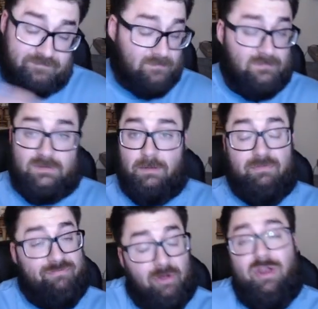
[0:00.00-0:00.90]

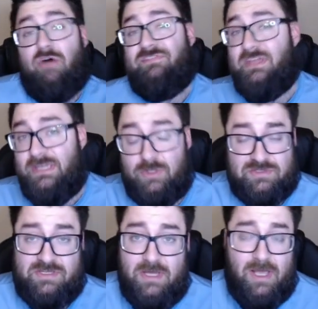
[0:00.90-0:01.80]
The Philadelphia
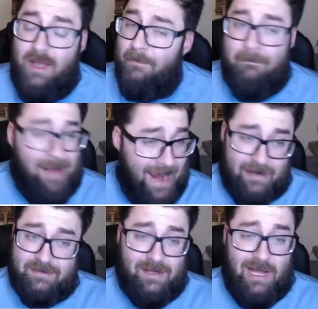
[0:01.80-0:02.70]
Eagles,
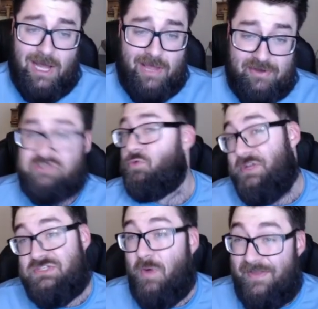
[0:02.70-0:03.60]
man, there's a
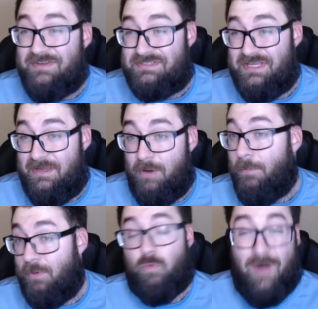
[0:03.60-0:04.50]
reason why this team
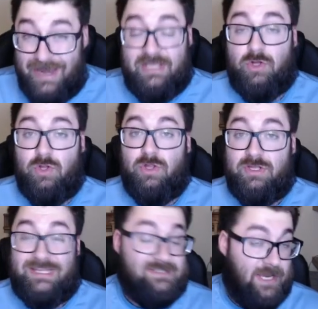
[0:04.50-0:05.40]
are
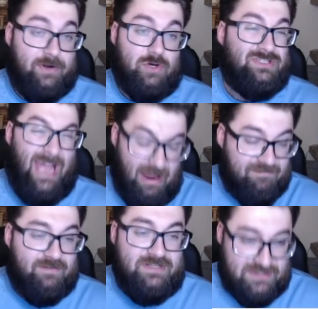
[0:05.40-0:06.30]
perennial contenders
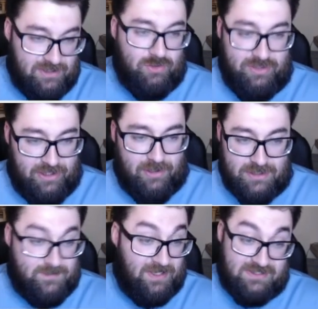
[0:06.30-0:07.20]
every single year.
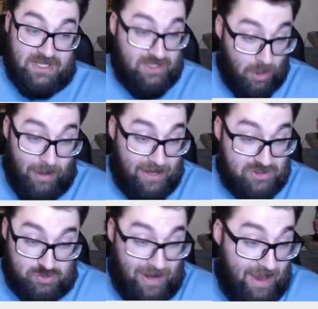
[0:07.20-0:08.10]
It's because they know how
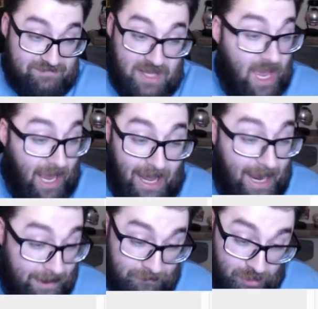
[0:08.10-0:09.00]
to draft. I am